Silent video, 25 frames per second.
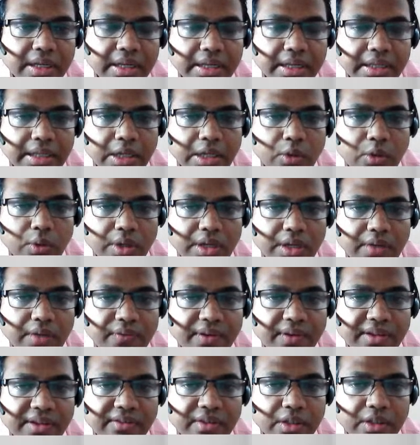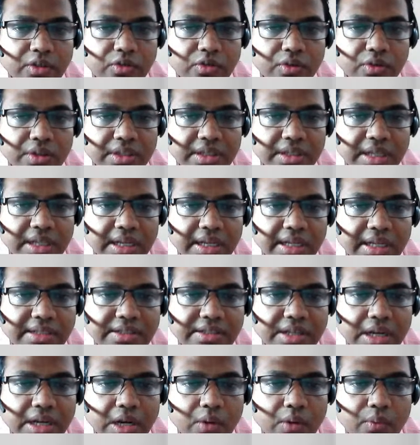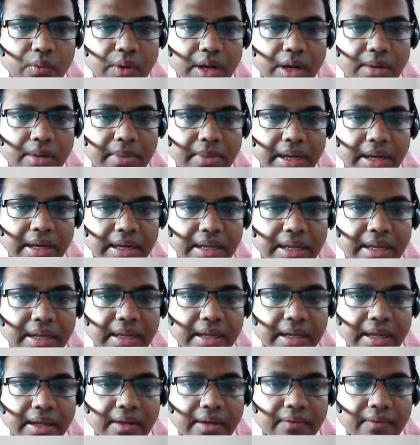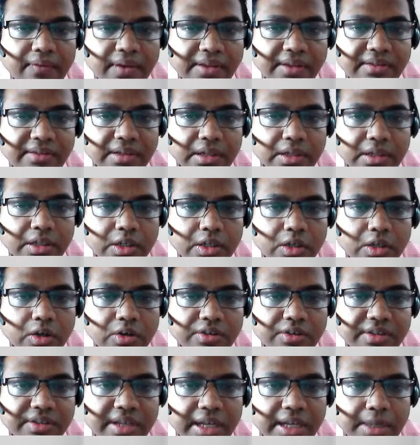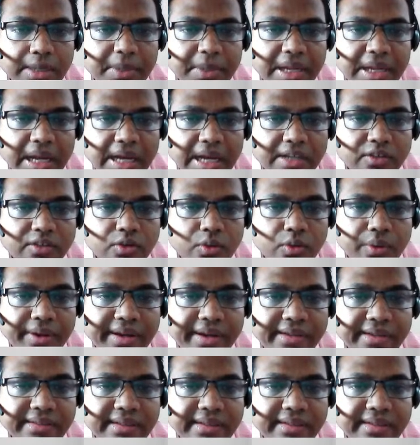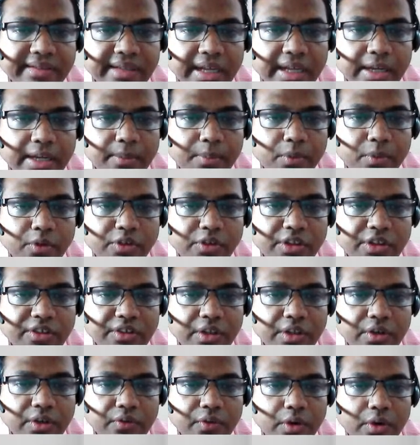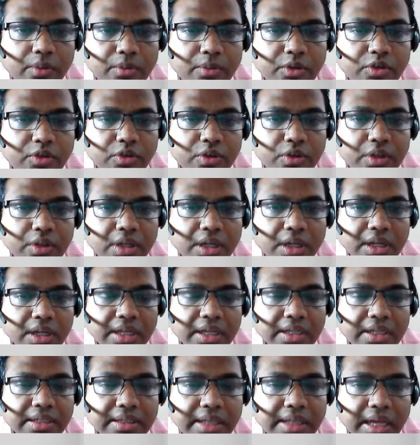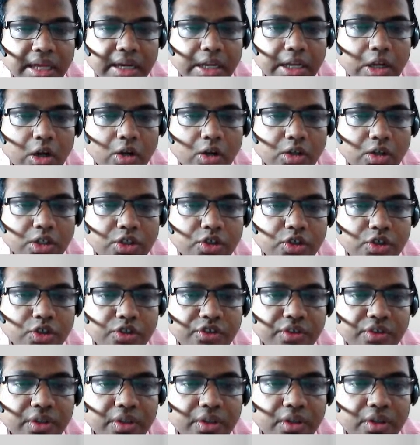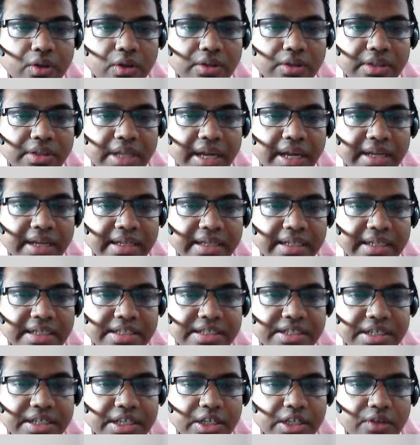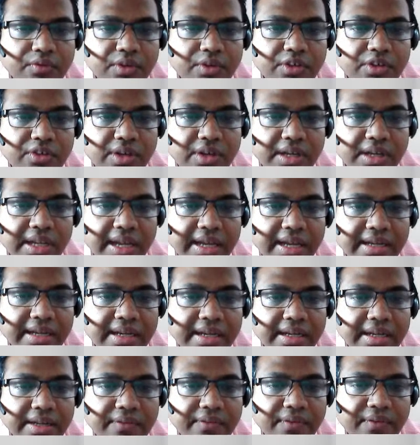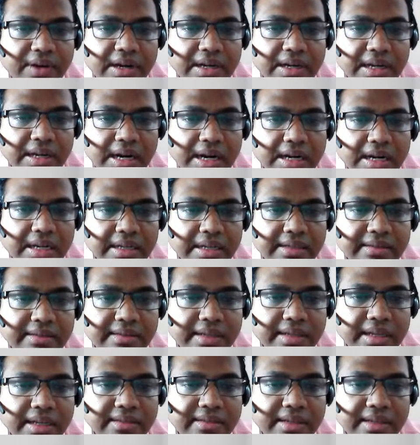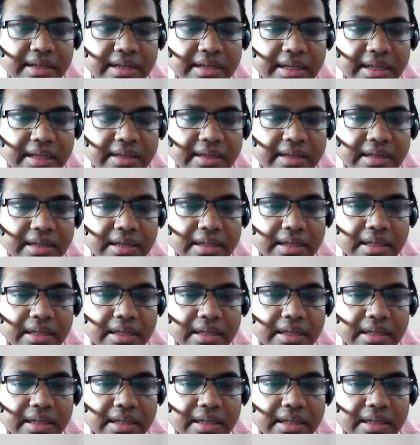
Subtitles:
In the 21st century, the lecturers were mainly facilitators helping us to access and process information. The recognitions that each individual had a different learning styles and need.